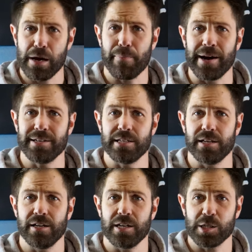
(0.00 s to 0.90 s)
we are
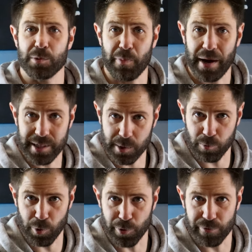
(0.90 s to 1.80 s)
painting space
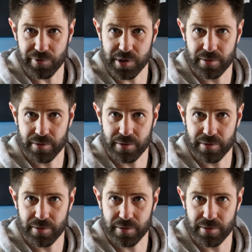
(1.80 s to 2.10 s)
wolves.